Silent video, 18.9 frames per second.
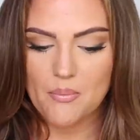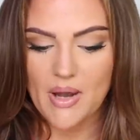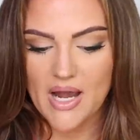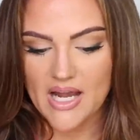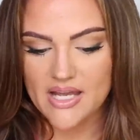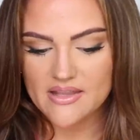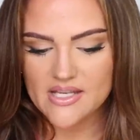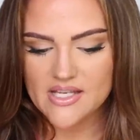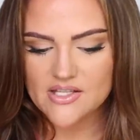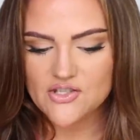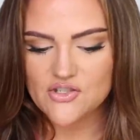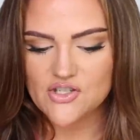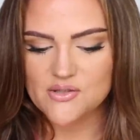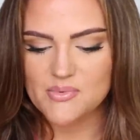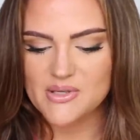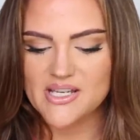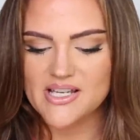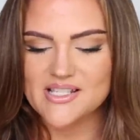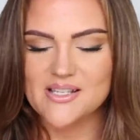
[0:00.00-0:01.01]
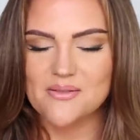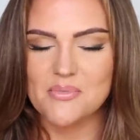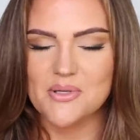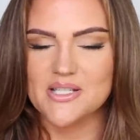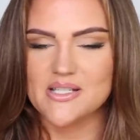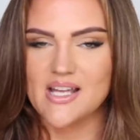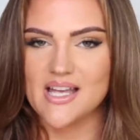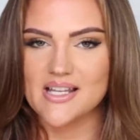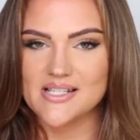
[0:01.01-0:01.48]
buy this just because I've
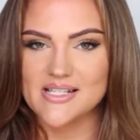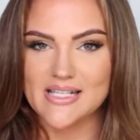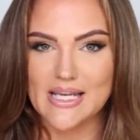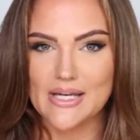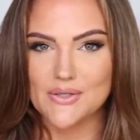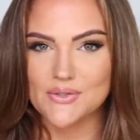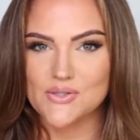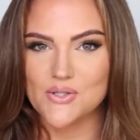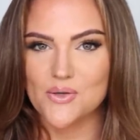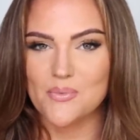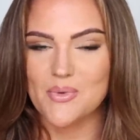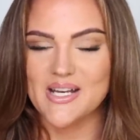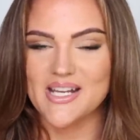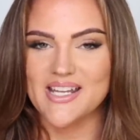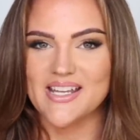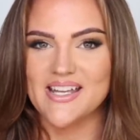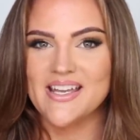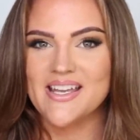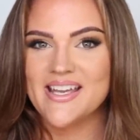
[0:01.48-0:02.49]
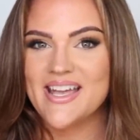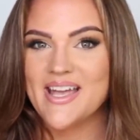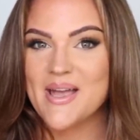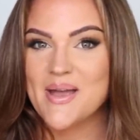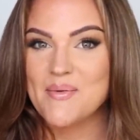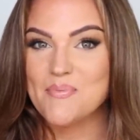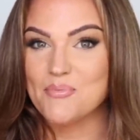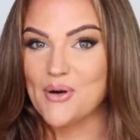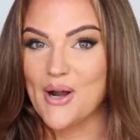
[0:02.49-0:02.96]
been testing out so many
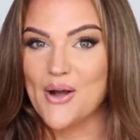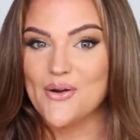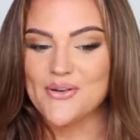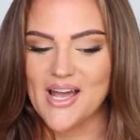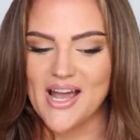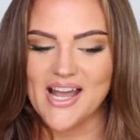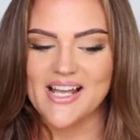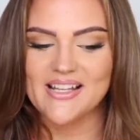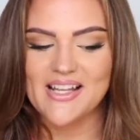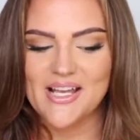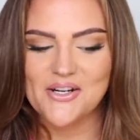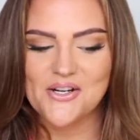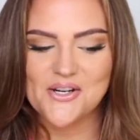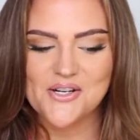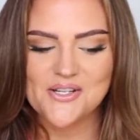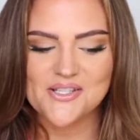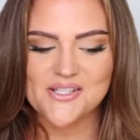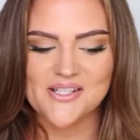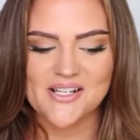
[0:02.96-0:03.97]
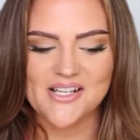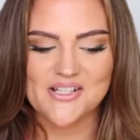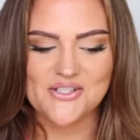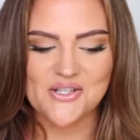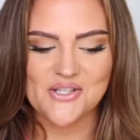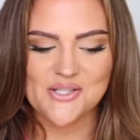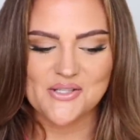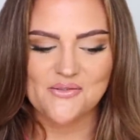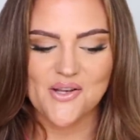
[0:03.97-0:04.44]
brown eyeliners, and I
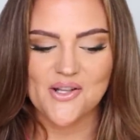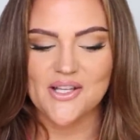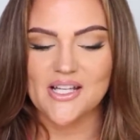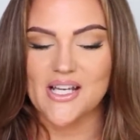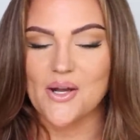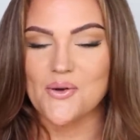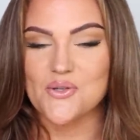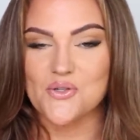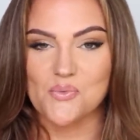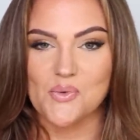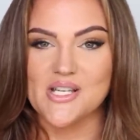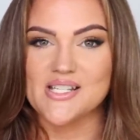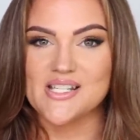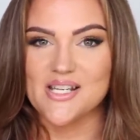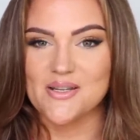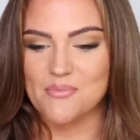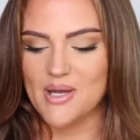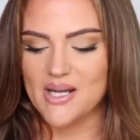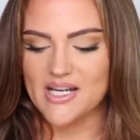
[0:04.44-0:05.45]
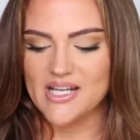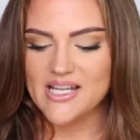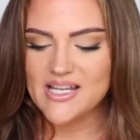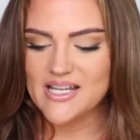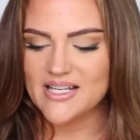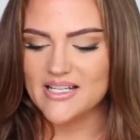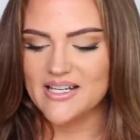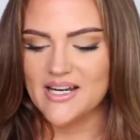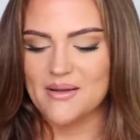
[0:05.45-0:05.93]
just felt like I was wasting
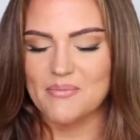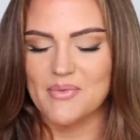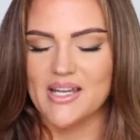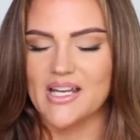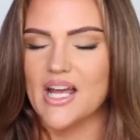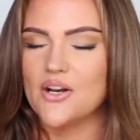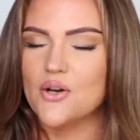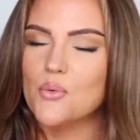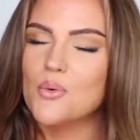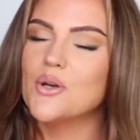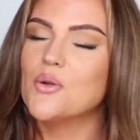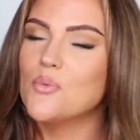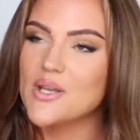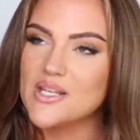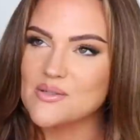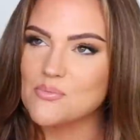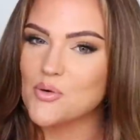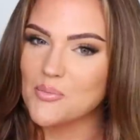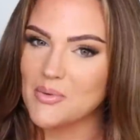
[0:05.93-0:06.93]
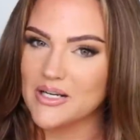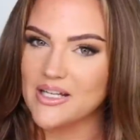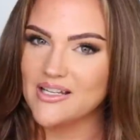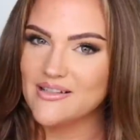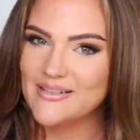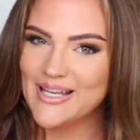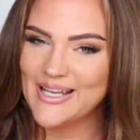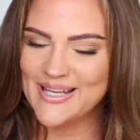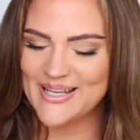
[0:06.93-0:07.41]
money, and I'm like, I don't want to waste more
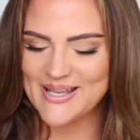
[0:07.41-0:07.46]
money,